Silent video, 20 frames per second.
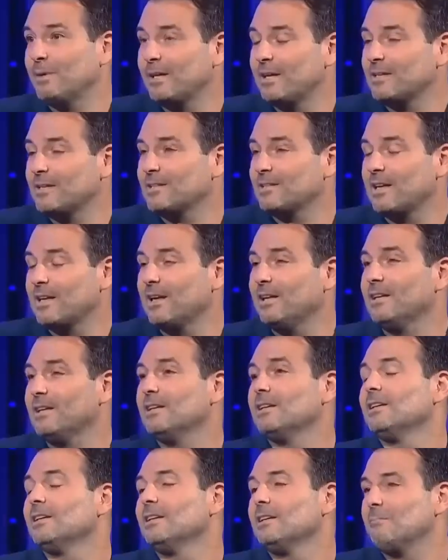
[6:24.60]
by
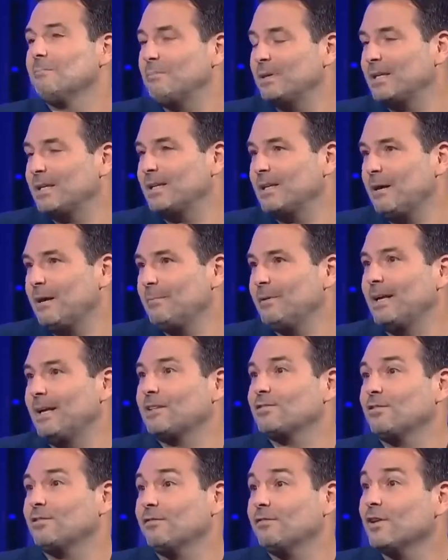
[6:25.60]
necessarily picking up an
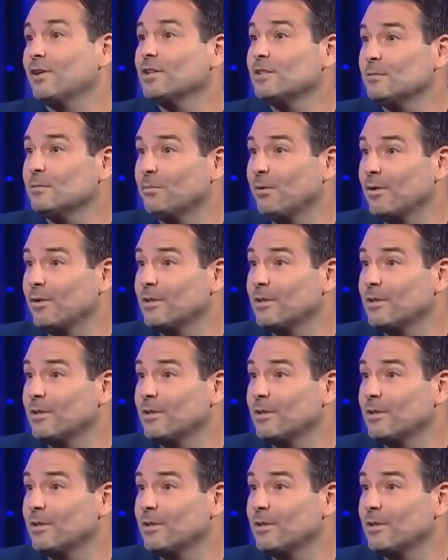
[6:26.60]
extra 30